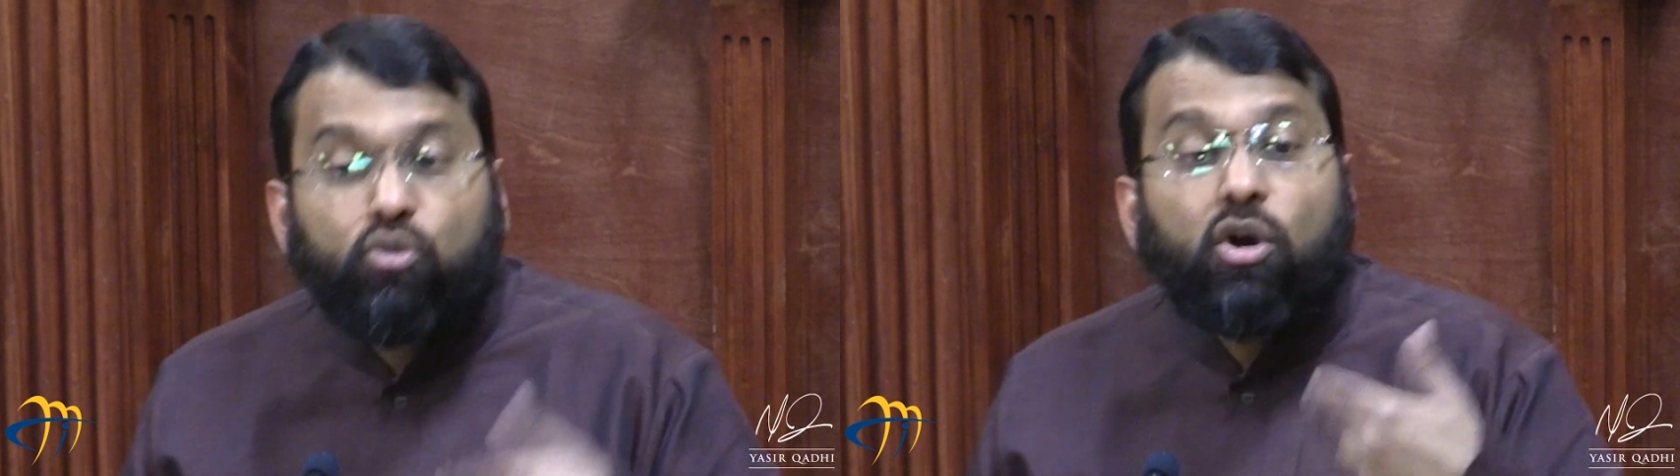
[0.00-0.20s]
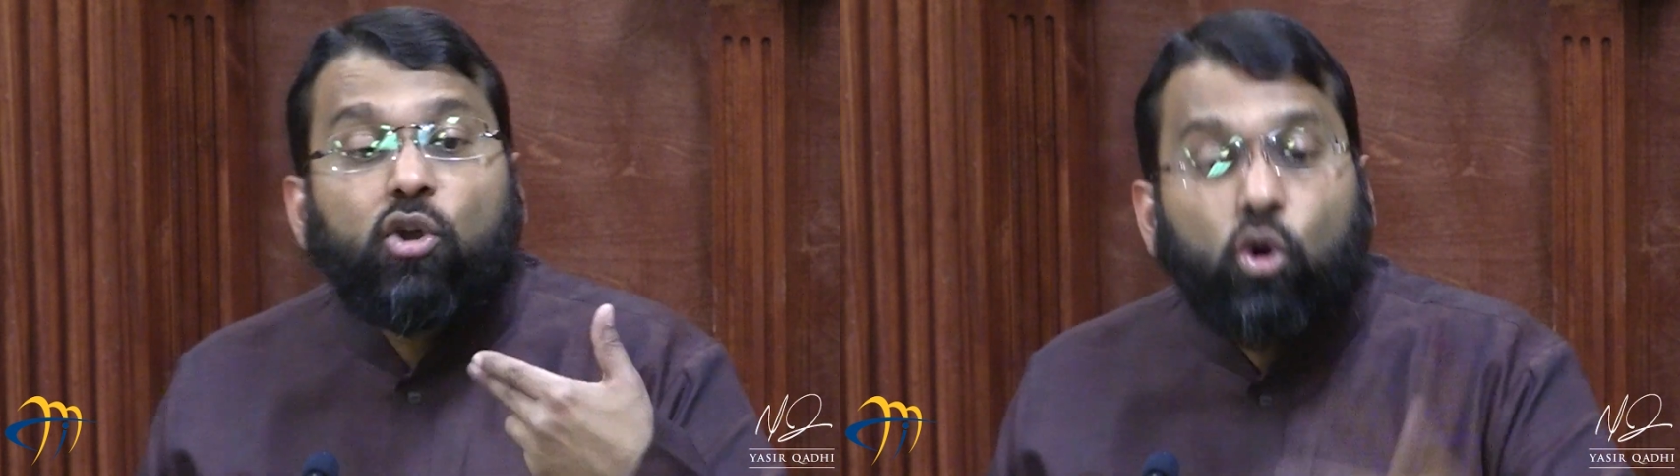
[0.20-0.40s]

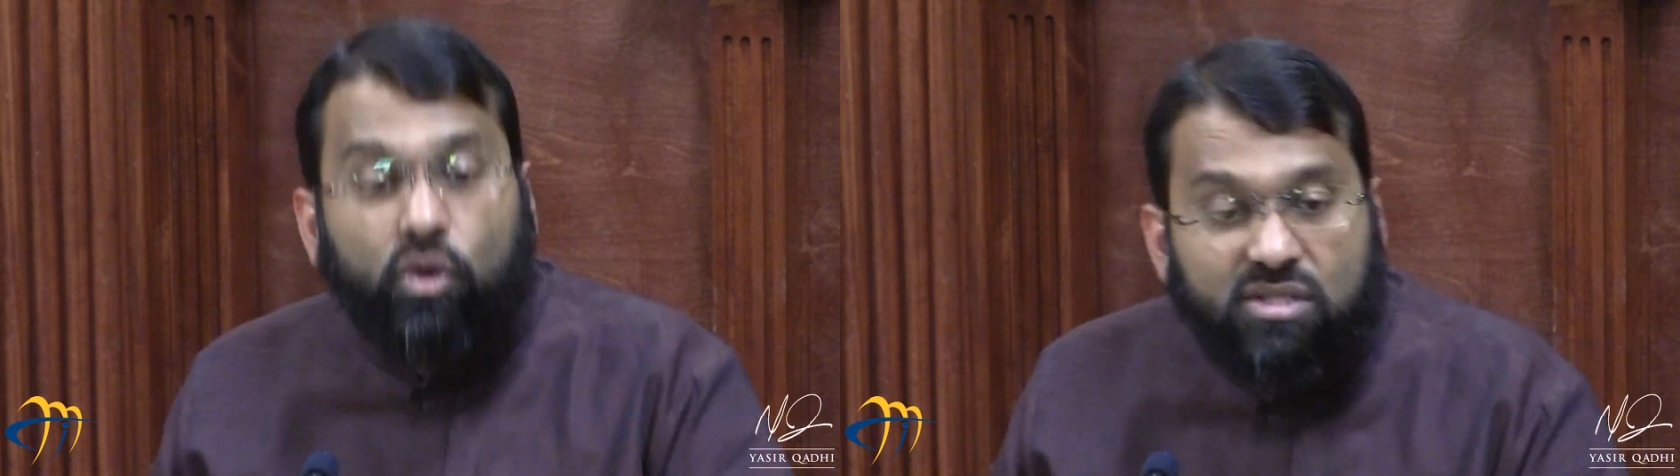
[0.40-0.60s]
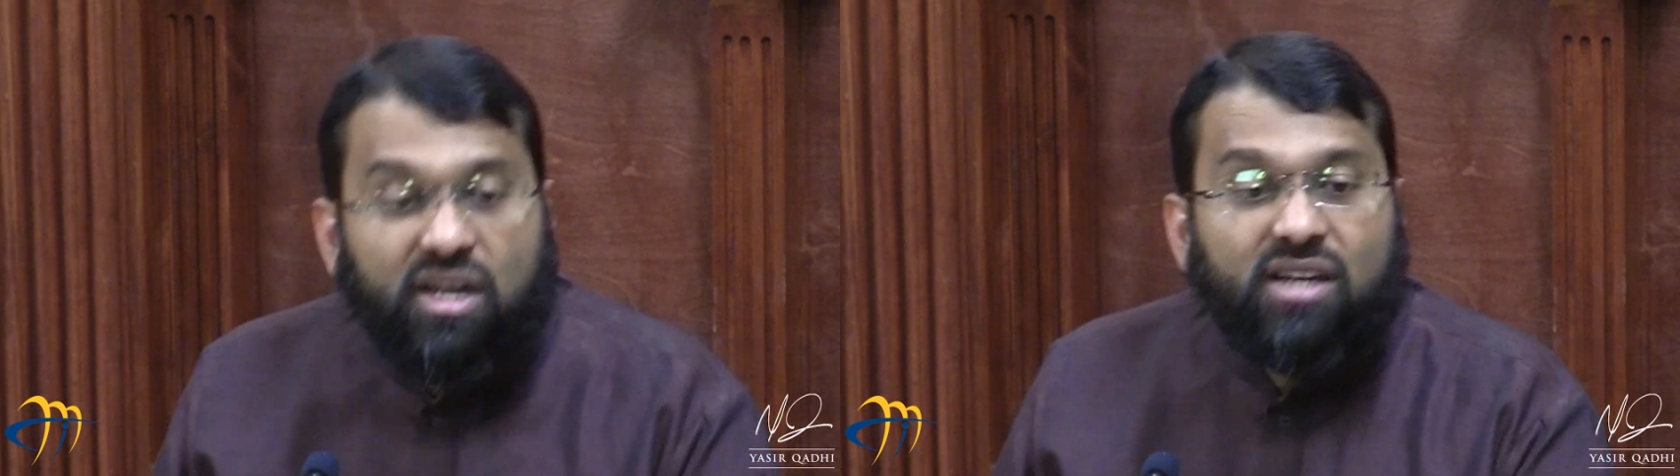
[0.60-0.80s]

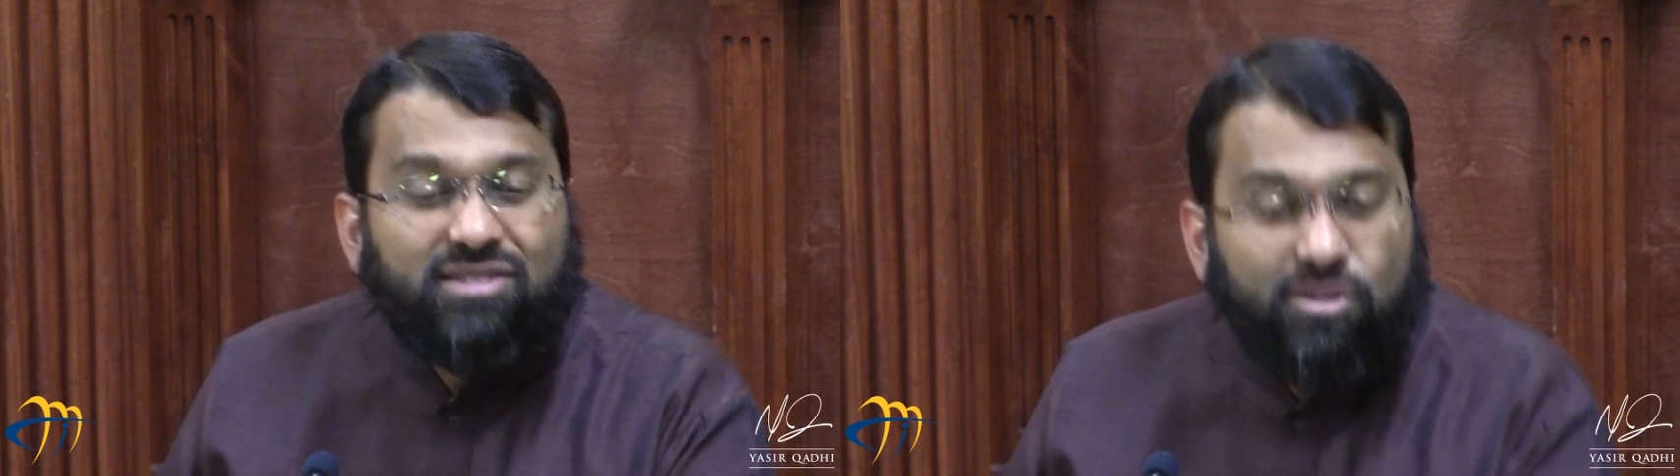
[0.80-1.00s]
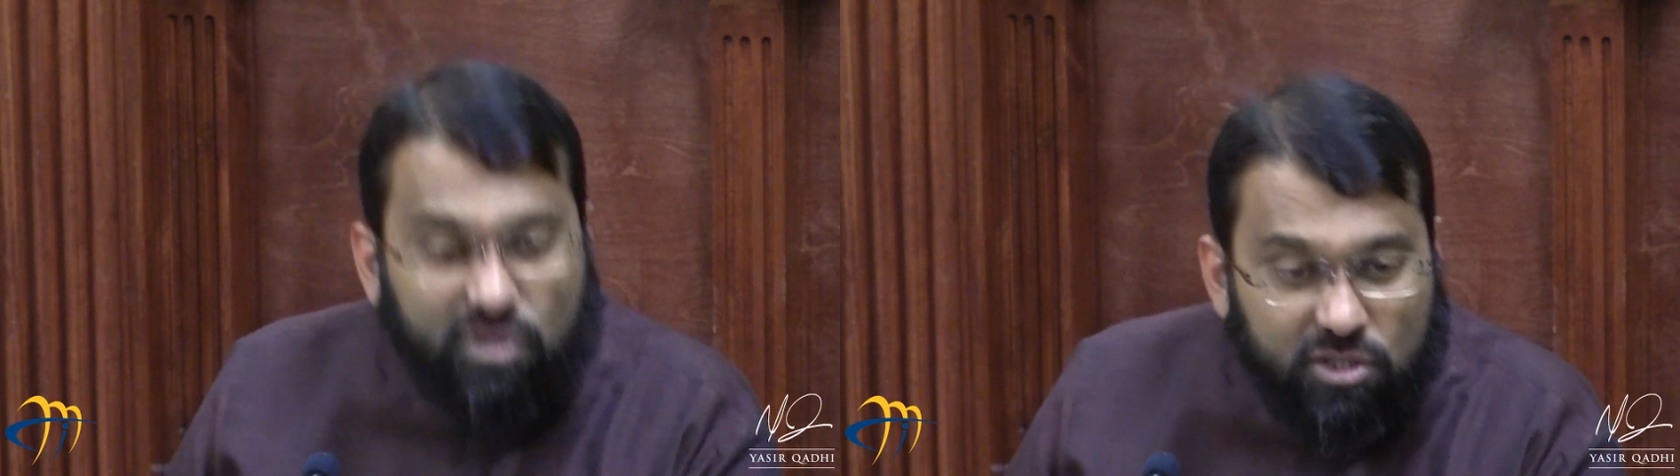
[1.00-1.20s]

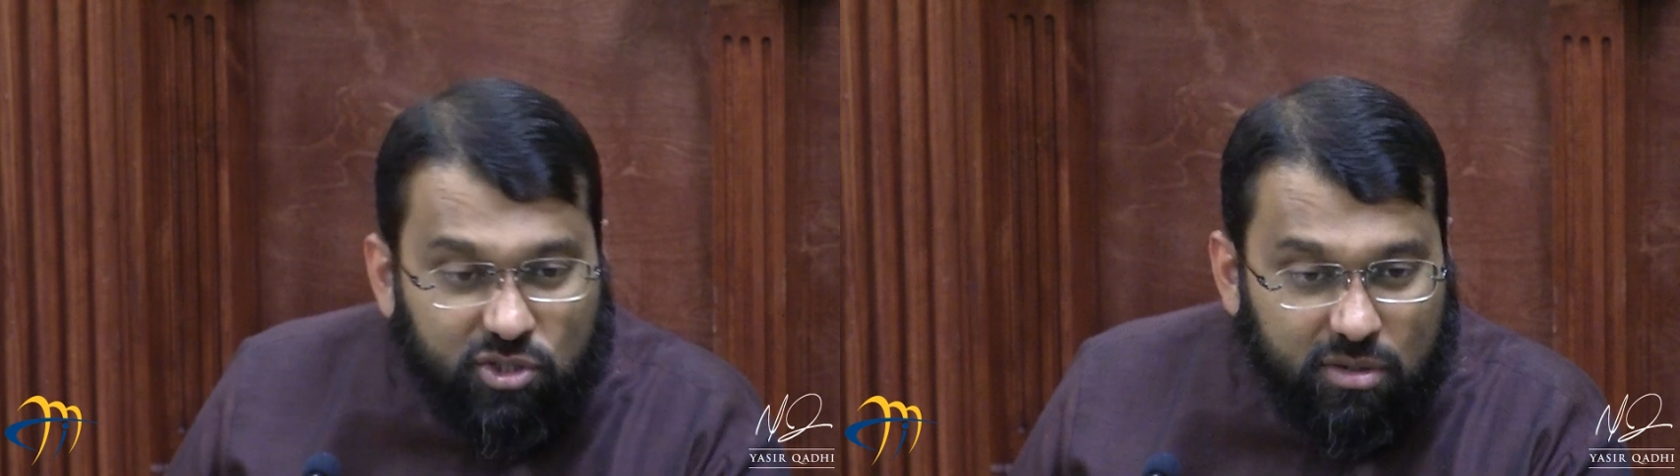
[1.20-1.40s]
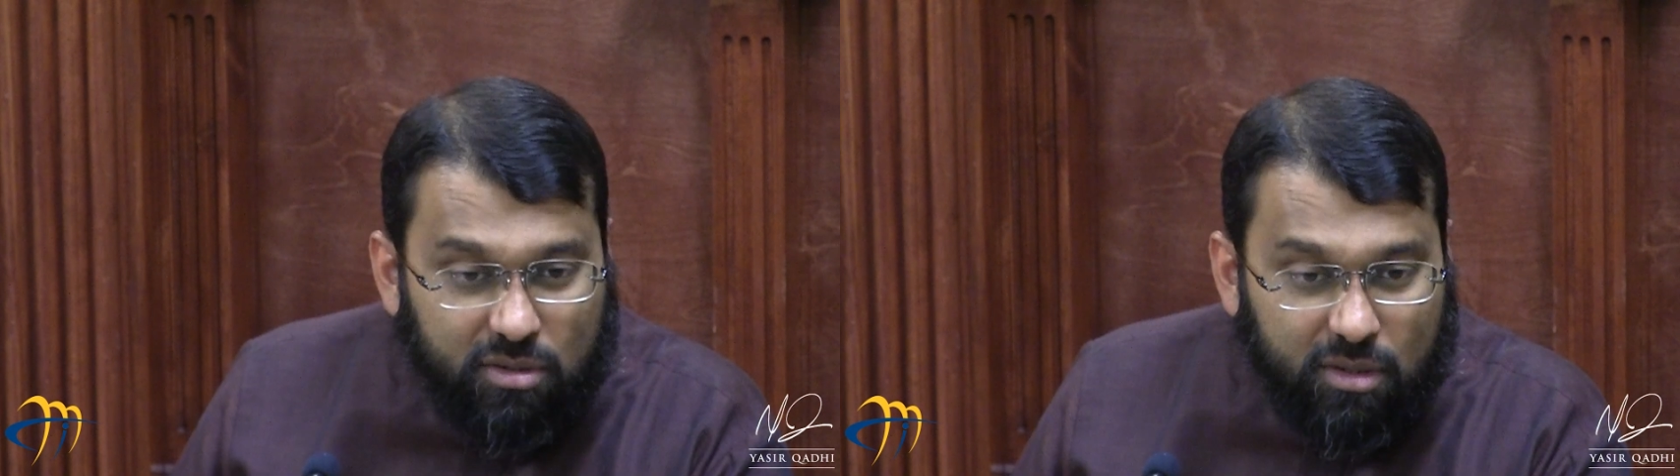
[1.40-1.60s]
prioritize the
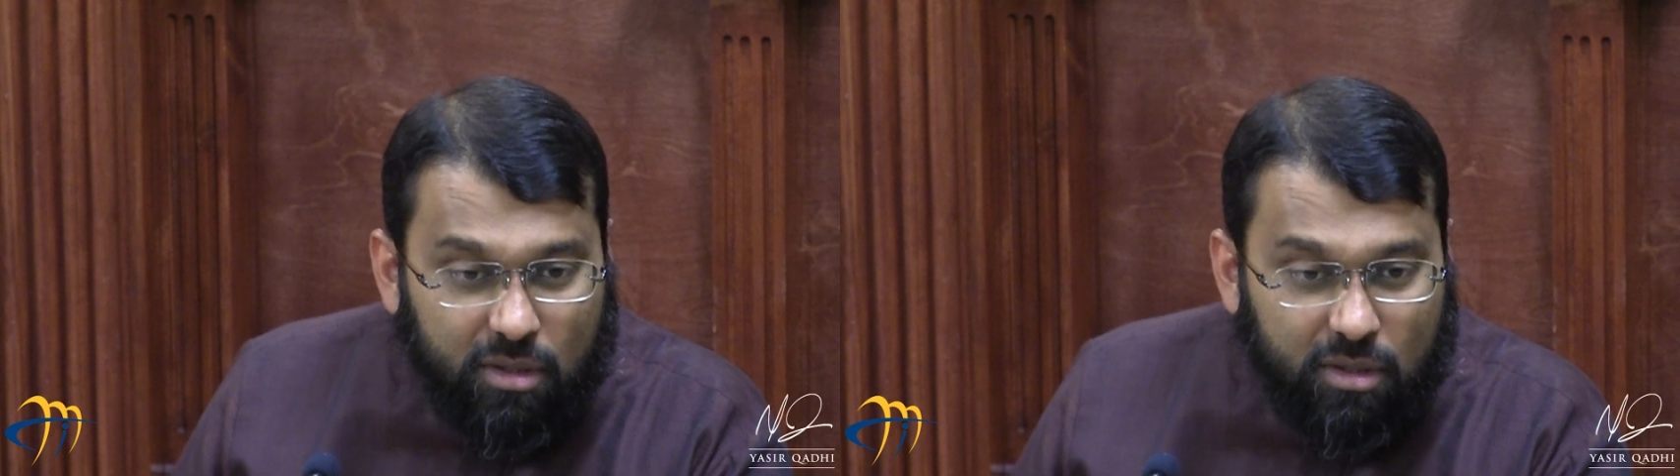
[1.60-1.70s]
religion.